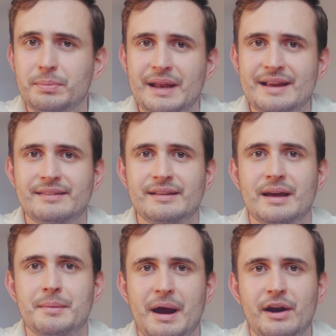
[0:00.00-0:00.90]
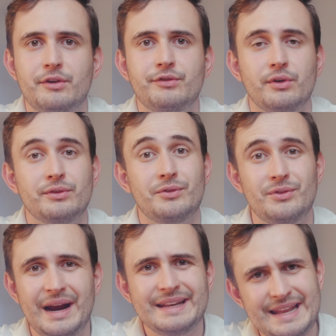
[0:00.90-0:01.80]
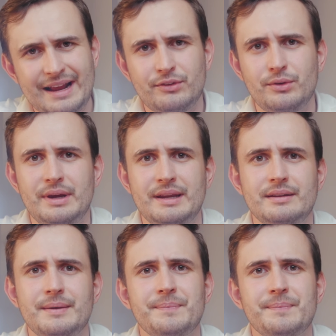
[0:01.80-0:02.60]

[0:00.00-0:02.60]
placing a microphone right next to it,